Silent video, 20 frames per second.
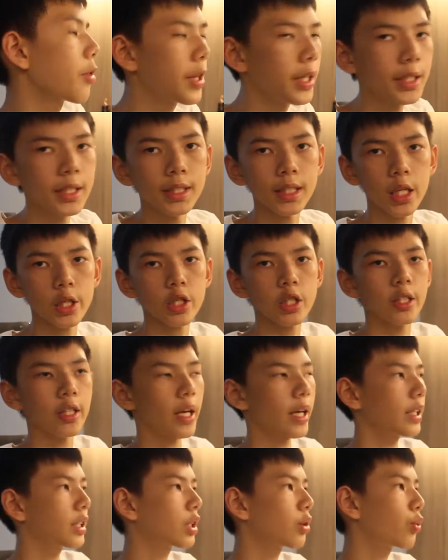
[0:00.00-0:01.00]
this is
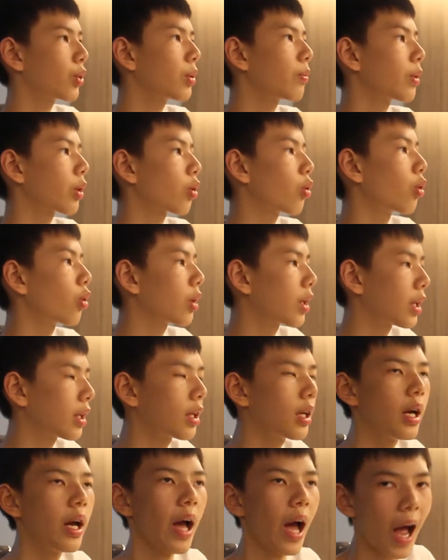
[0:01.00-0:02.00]
actually a screen recording
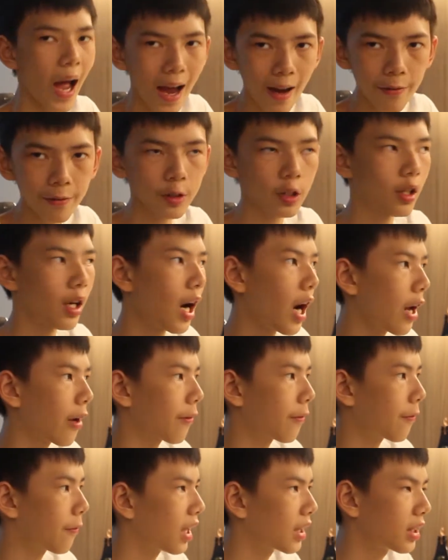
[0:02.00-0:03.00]
after
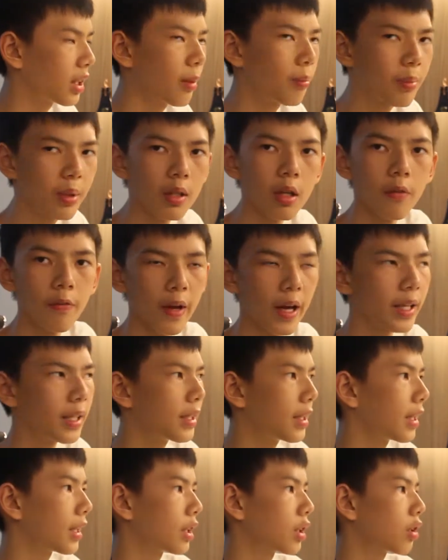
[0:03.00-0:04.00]
I've done a bit of
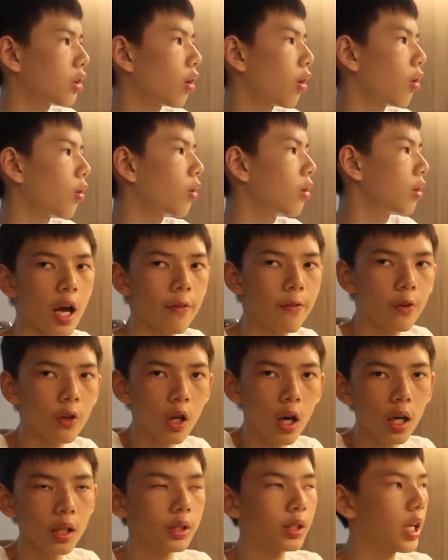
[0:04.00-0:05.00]
editing, so I
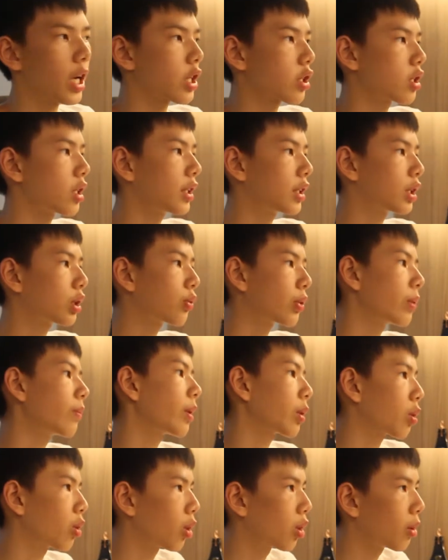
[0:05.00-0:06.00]
forgot to actually screen
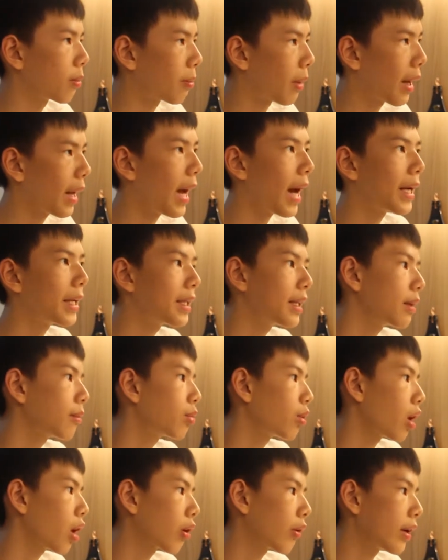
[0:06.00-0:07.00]
record my editing
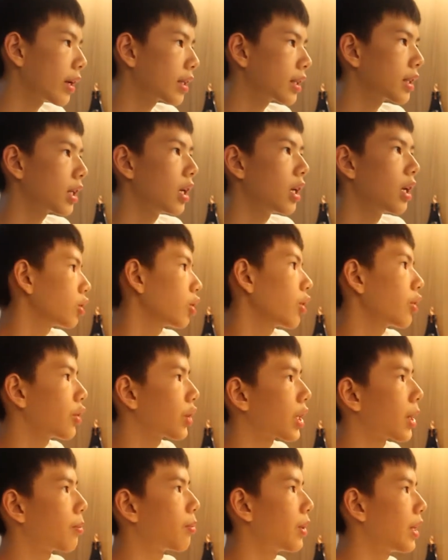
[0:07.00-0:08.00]
progress. So
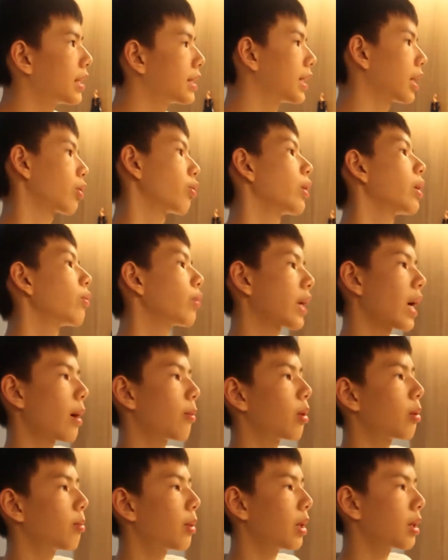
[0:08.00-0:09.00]
you can press the create
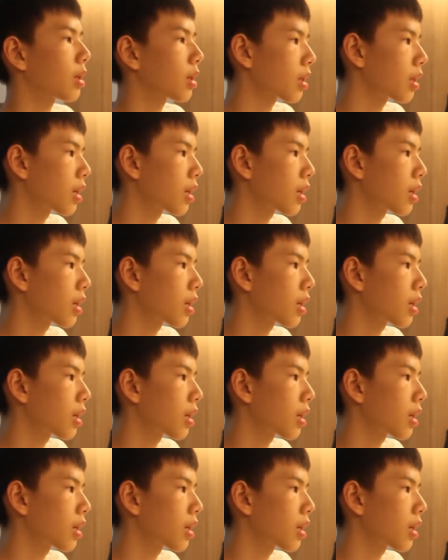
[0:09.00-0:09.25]
camera button